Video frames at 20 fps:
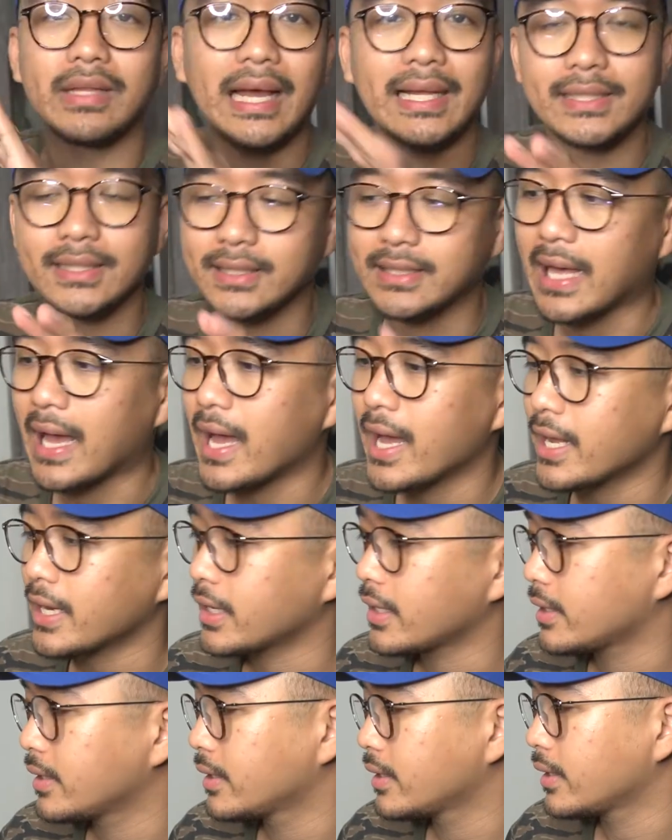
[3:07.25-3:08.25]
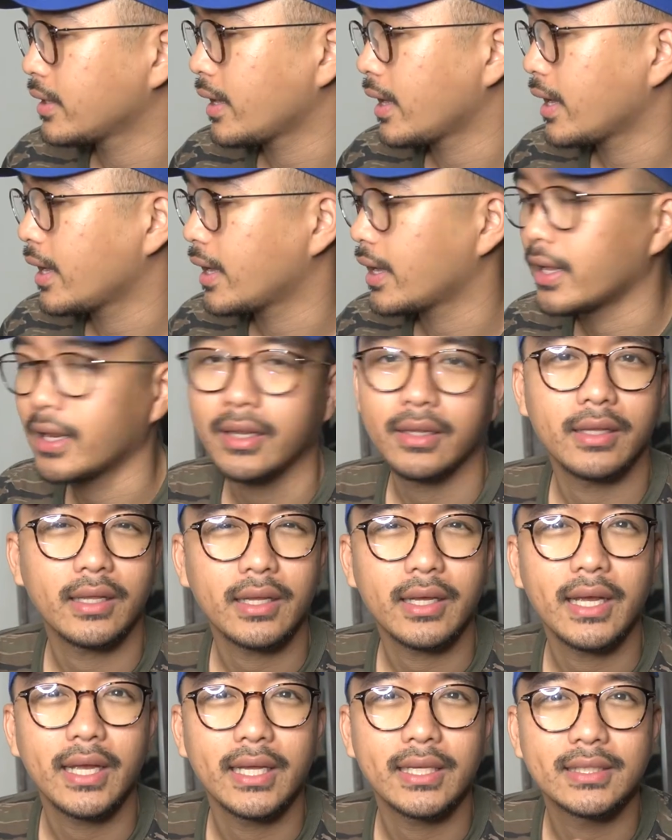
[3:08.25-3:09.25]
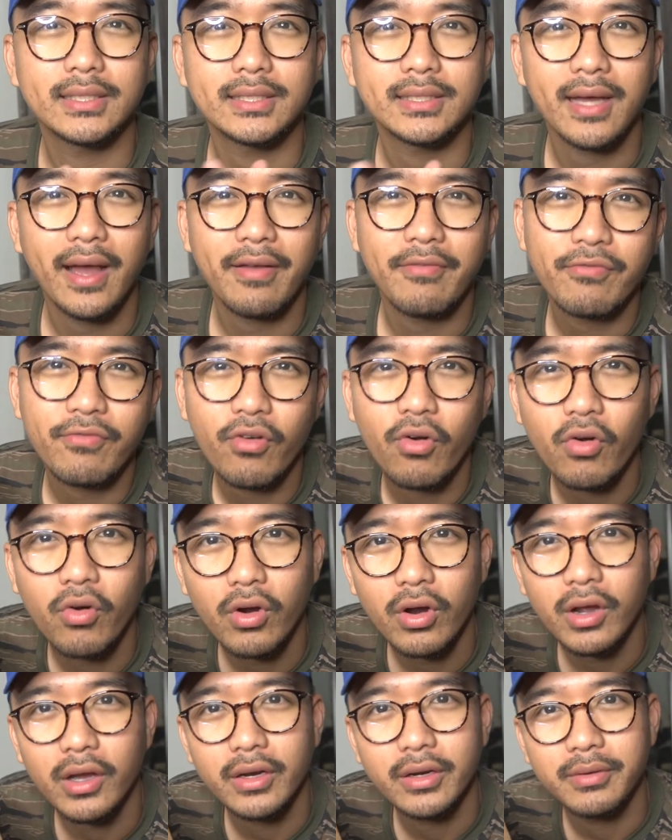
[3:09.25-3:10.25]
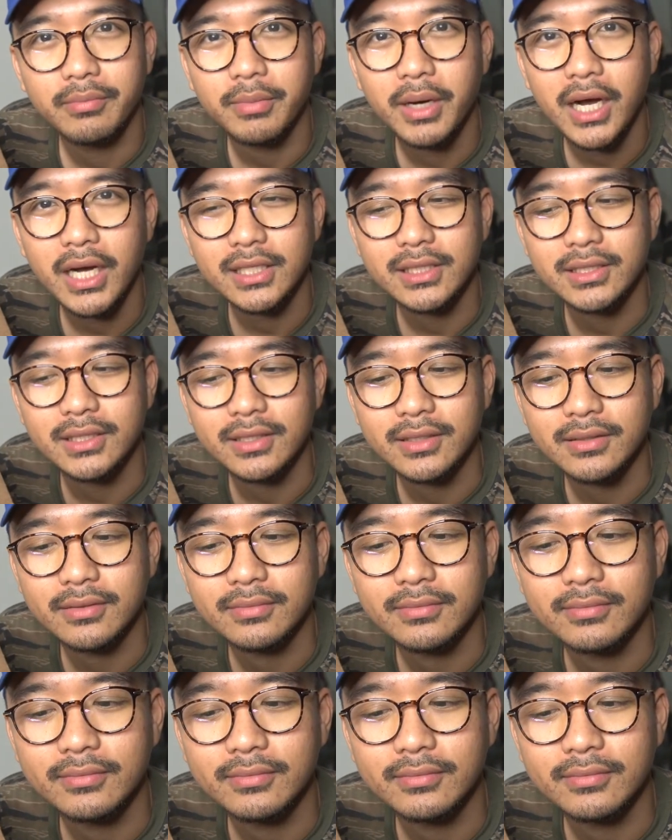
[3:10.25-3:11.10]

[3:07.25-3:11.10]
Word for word: That's that, and it's time for an unboxing.